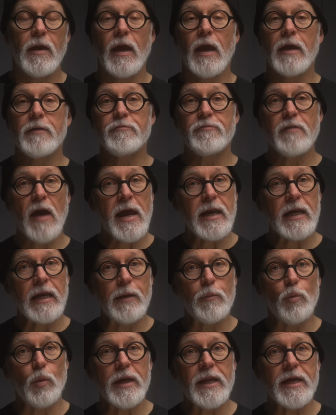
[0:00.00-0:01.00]
And
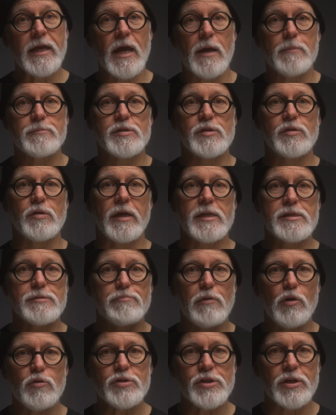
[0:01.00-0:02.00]
finally, when it comes to
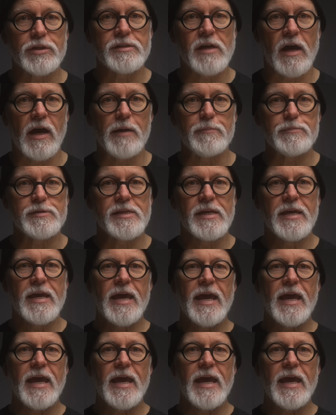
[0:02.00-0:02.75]
exposure times,